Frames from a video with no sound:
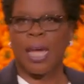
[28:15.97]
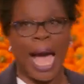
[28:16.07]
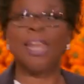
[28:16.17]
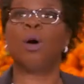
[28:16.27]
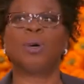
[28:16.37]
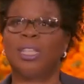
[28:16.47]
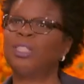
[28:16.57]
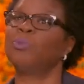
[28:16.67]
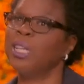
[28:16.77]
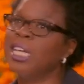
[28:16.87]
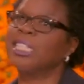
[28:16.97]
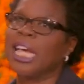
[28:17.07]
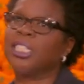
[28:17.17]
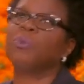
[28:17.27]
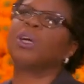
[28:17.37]
I know what this one is,
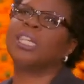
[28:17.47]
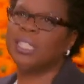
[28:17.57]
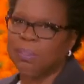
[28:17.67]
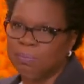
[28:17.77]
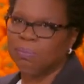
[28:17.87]
actually. What is it?